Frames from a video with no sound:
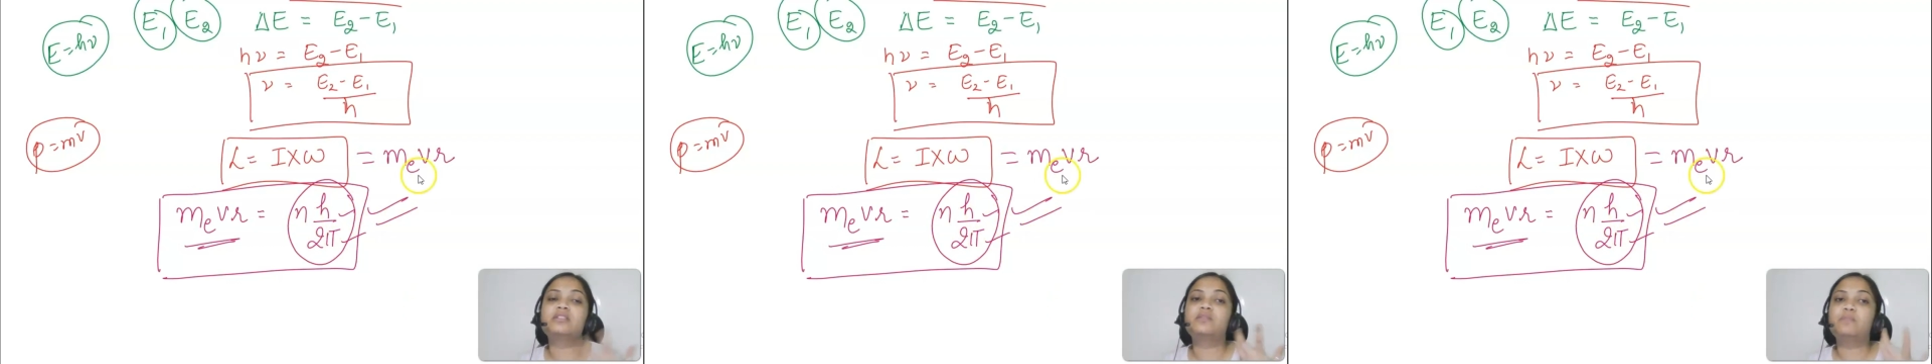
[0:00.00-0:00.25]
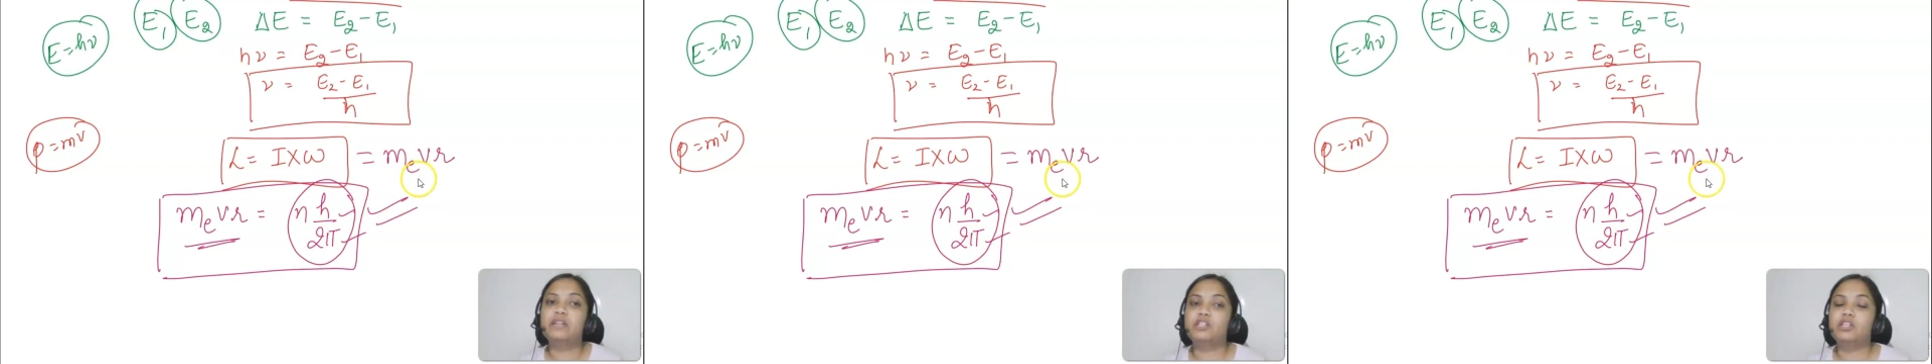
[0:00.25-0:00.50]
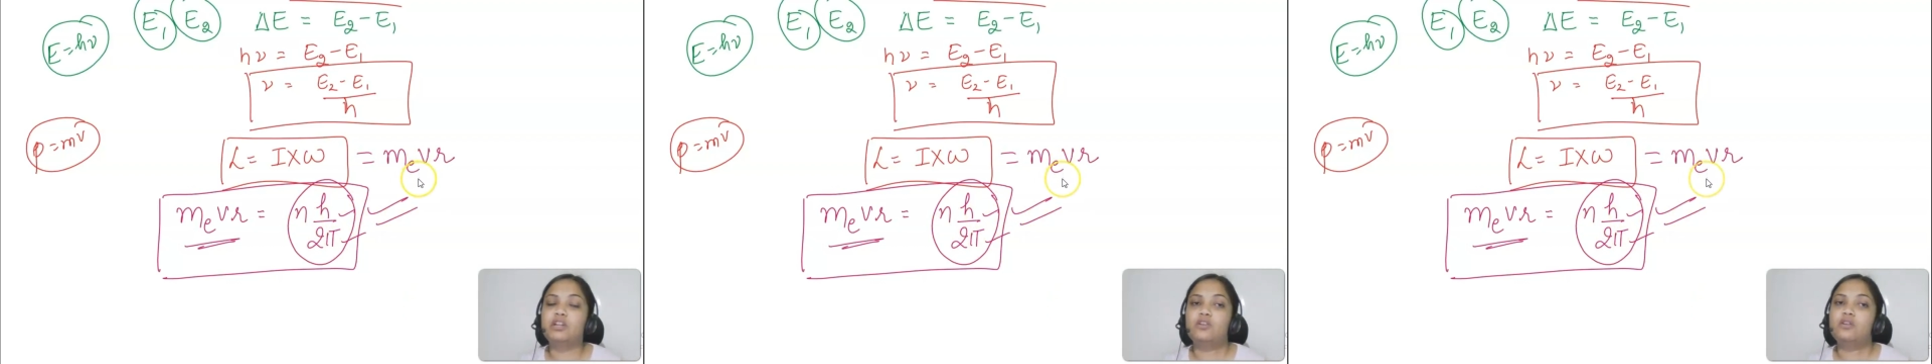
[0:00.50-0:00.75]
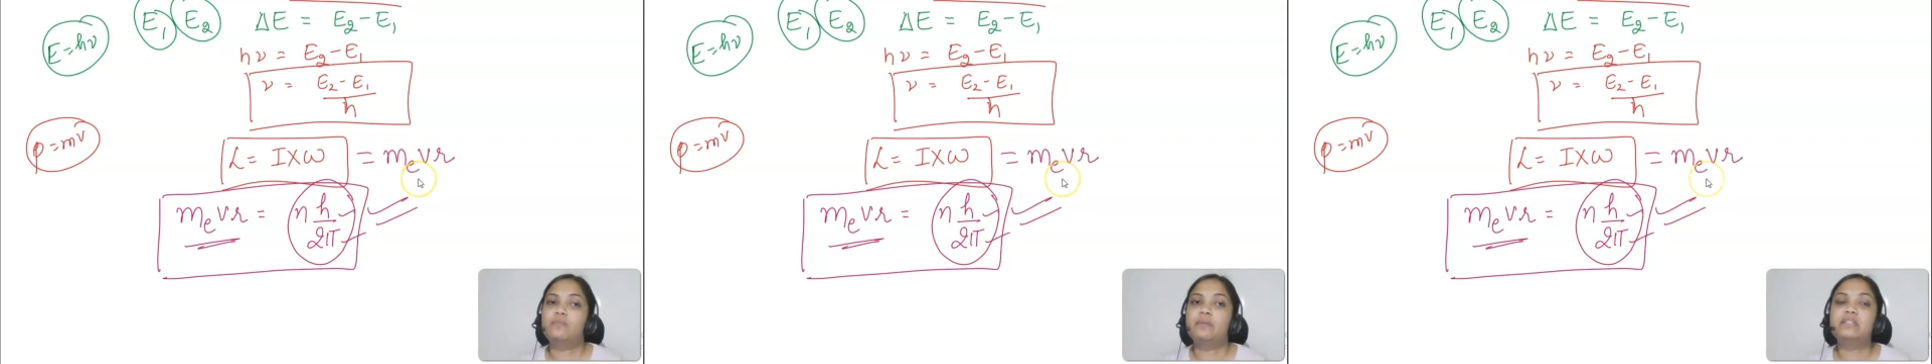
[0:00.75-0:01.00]
special
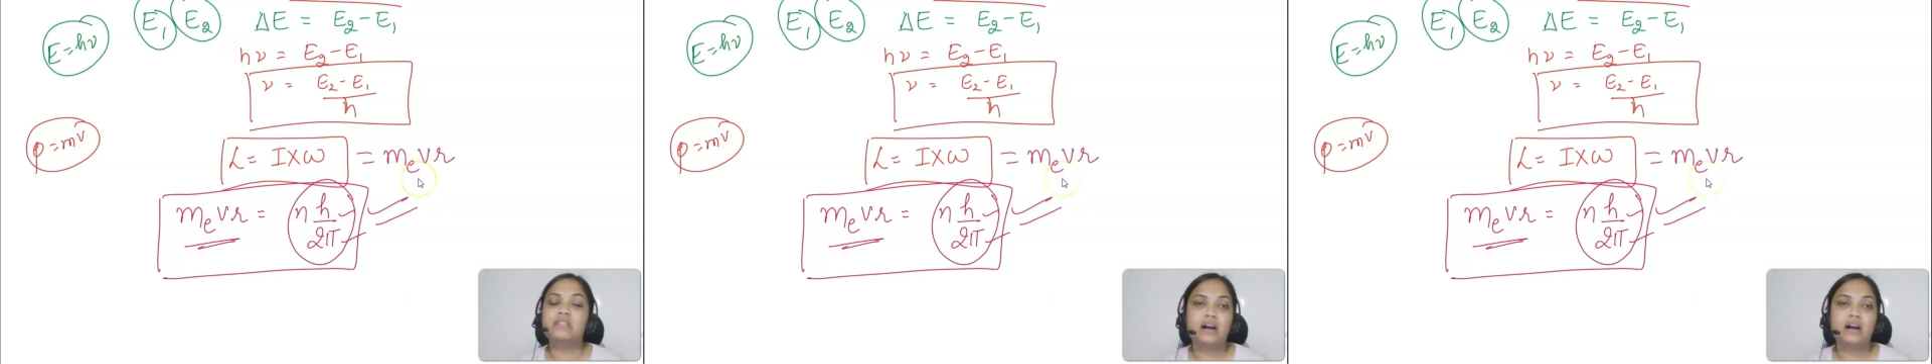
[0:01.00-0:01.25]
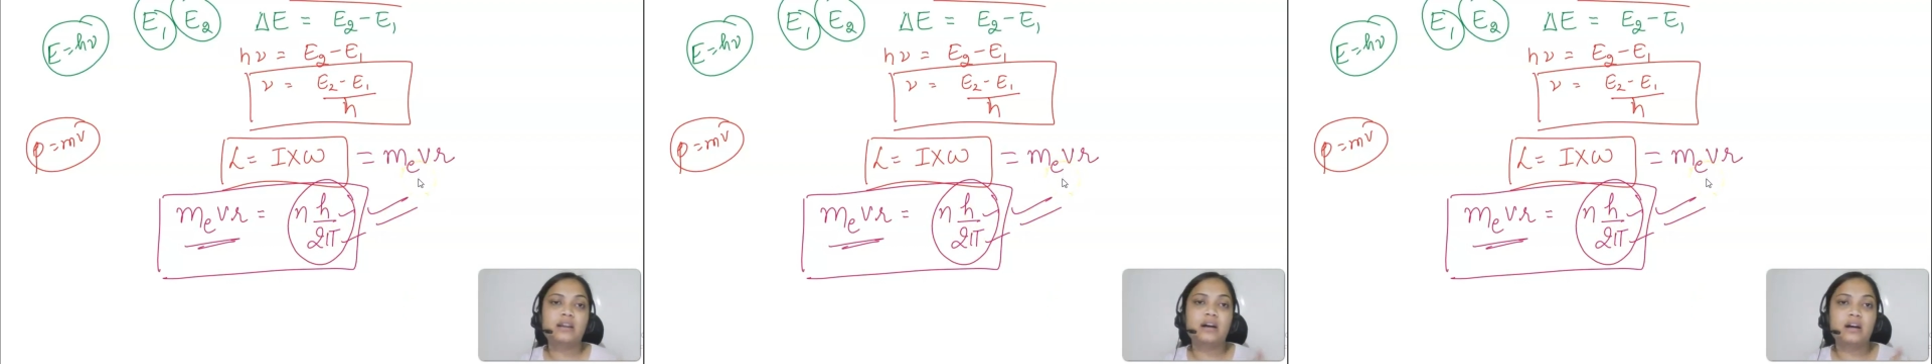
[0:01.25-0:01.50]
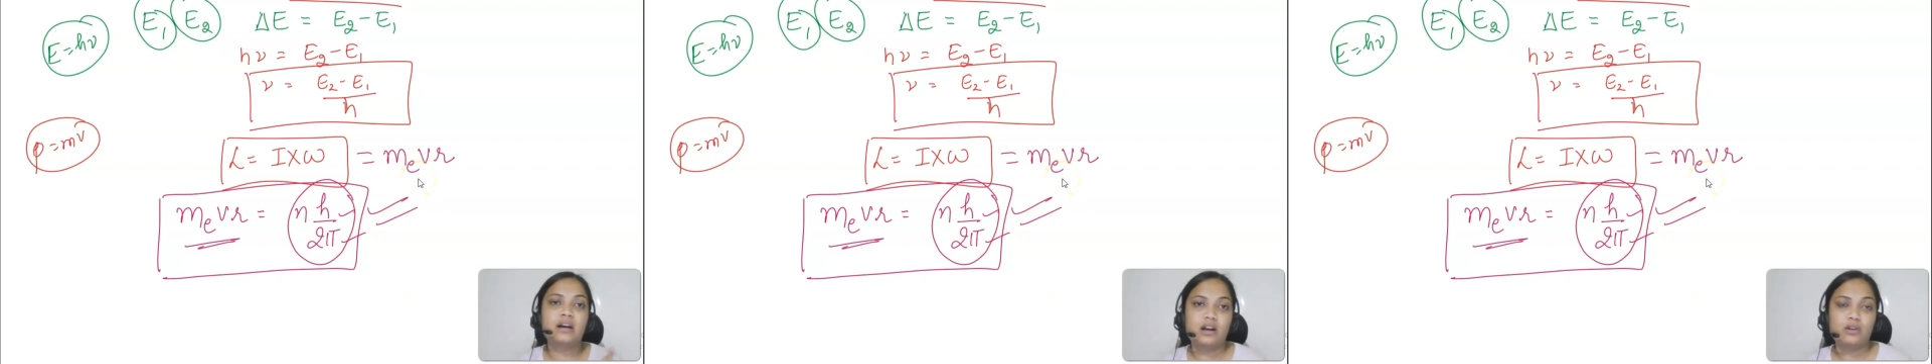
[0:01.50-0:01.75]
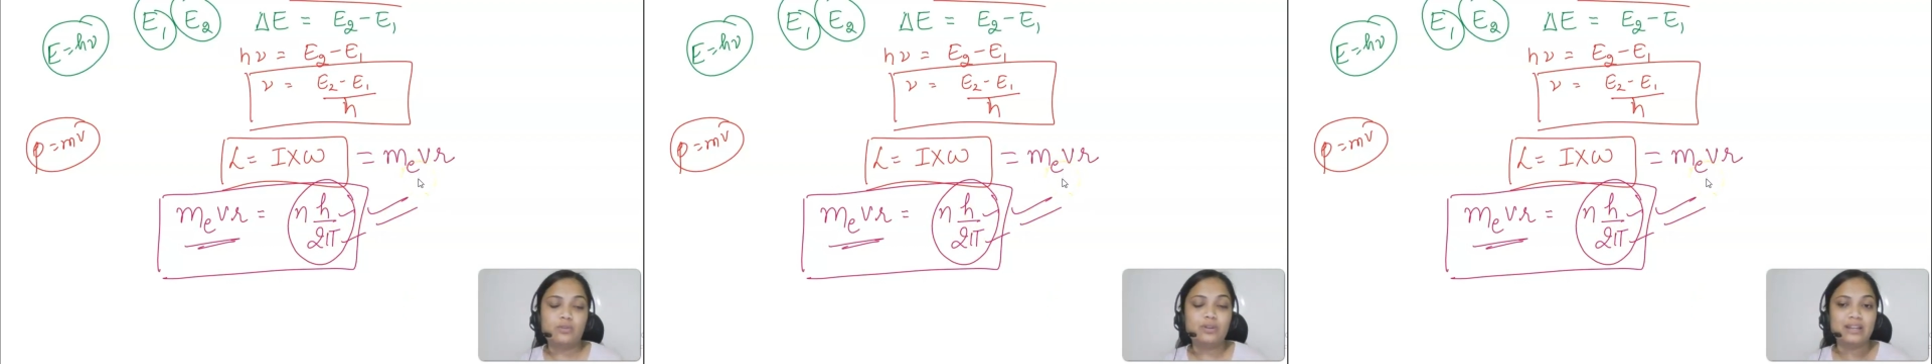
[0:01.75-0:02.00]
orbits are
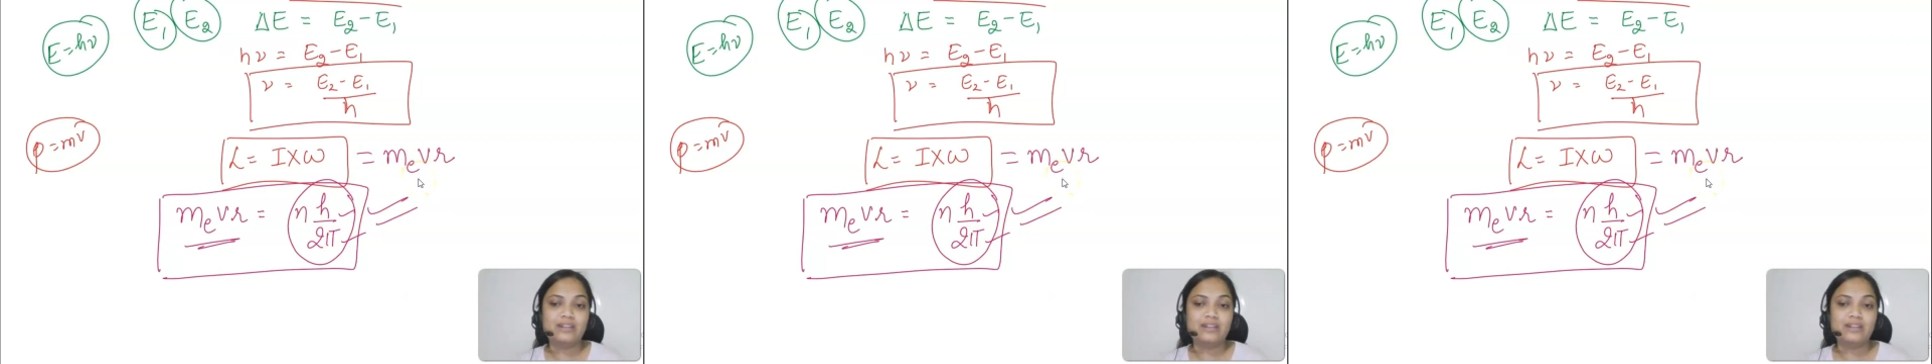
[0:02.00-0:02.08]
allowed.